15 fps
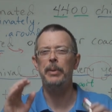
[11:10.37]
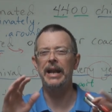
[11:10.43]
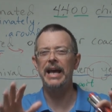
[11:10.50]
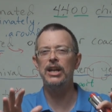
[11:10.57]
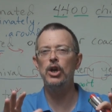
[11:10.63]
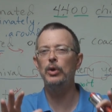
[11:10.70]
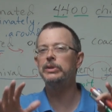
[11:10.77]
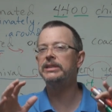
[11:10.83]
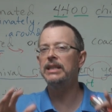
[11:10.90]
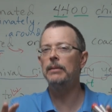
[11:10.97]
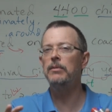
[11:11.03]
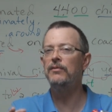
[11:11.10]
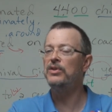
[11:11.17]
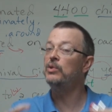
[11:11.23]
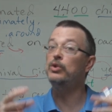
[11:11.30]
But I know
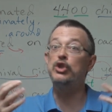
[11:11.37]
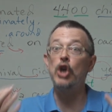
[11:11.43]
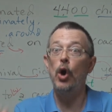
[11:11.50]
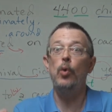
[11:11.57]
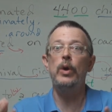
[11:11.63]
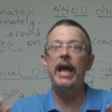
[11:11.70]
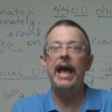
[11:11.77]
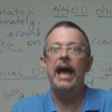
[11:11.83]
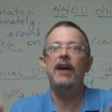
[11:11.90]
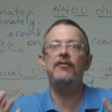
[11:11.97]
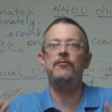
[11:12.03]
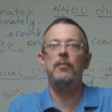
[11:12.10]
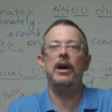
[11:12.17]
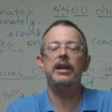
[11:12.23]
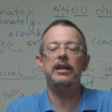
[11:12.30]
some of you don't
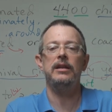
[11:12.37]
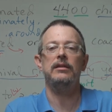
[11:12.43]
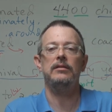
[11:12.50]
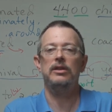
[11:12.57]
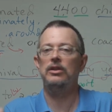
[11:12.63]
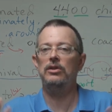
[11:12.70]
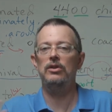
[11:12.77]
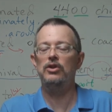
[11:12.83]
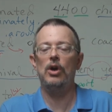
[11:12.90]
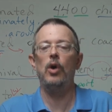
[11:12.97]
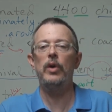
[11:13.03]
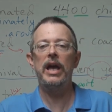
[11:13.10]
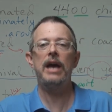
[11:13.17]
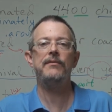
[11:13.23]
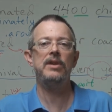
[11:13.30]
have money. You
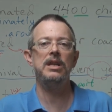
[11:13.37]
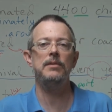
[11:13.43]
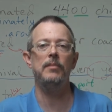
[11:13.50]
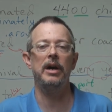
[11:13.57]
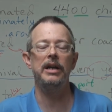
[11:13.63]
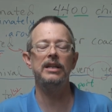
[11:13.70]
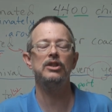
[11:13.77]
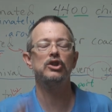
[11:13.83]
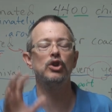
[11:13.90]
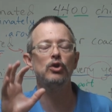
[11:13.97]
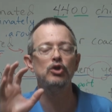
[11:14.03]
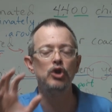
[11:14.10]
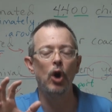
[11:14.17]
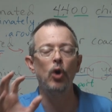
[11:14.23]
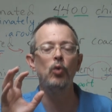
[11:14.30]
don't have any money, so
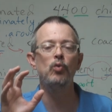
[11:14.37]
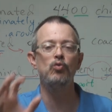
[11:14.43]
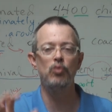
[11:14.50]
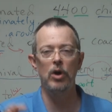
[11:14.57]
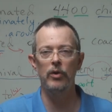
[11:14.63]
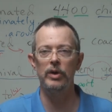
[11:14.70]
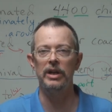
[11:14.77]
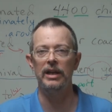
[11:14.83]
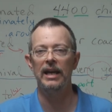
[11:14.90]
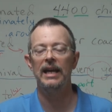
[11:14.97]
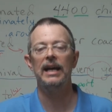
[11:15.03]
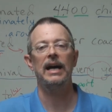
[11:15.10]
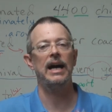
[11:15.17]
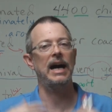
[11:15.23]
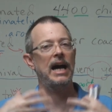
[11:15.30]
don't worry.
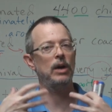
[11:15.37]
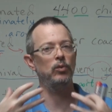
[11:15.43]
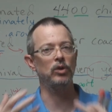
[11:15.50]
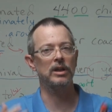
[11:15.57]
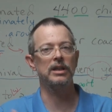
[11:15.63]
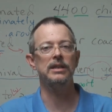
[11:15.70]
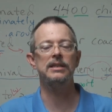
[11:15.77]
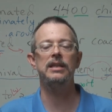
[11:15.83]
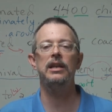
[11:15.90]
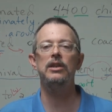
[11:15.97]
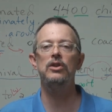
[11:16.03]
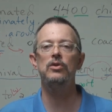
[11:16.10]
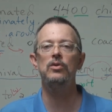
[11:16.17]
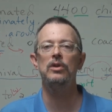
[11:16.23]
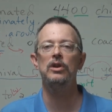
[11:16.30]
I will
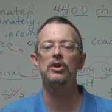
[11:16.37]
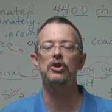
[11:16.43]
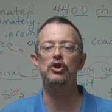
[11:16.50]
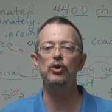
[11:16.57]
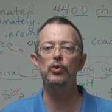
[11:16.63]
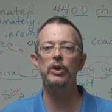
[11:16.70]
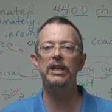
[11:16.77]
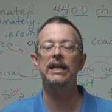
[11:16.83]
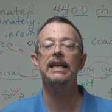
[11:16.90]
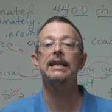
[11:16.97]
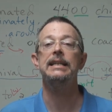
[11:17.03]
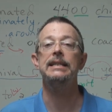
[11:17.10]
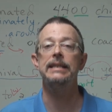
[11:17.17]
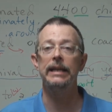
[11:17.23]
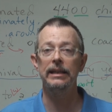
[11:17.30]
continue doing
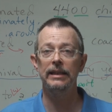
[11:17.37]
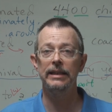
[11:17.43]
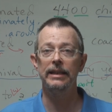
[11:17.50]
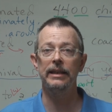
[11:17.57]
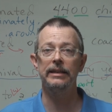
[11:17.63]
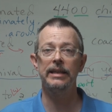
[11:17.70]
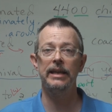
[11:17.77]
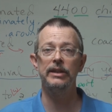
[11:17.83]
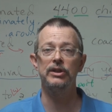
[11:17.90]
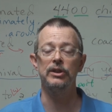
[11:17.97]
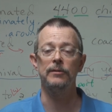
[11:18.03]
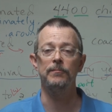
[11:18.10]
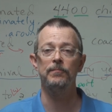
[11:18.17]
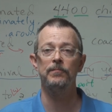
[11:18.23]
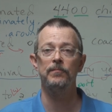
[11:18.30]
Daily
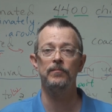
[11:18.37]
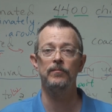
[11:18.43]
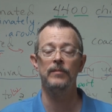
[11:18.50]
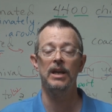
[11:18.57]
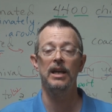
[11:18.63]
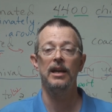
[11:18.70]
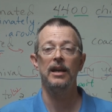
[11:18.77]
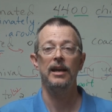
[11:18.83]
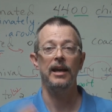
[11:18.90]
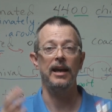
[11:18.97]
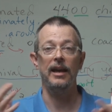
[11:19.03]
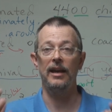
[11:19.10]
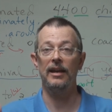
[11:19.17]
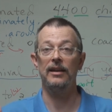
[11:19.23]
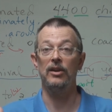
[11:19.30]
Dictation.
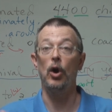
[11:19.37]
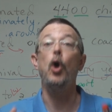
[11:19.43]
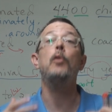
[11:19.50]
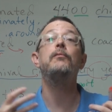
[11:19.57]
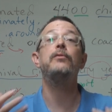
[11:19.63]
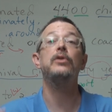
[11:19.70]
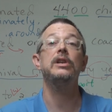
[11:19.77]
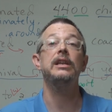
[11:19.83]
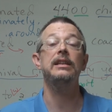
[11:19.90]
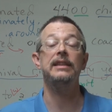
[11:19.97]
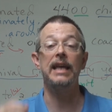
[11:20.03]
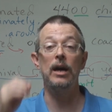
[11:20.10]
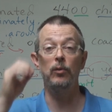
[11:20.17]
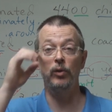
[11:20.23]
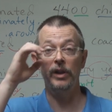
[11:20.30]
And hopefully
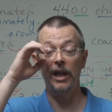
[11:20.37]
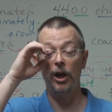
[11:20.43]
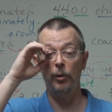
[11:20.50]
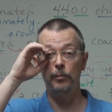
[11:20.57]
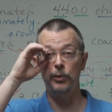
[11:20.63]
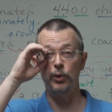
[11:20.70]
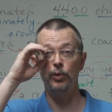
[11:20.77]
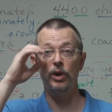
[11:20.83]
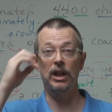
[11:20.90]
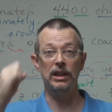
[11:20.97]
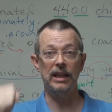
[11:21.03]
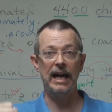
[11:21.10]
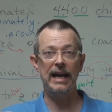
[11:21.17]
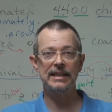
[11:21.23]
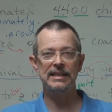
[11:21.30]
that will help you a
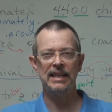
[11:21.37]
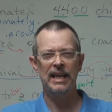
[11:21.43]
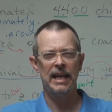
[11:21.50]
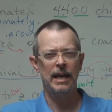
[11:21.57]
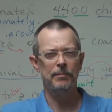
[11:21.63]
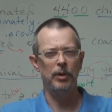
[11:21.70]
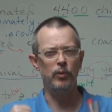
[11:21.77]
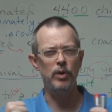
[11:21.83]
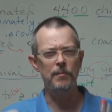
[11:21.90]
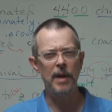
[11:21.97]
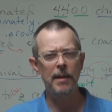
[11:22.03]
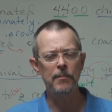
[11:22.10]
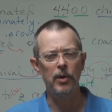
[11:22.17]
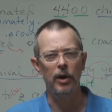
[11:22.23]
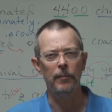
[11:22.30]
lot. But
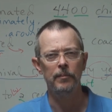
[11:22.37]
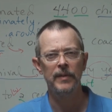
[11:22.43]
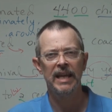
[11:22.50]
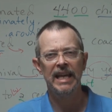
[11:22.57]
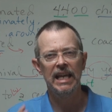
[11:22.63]
remember,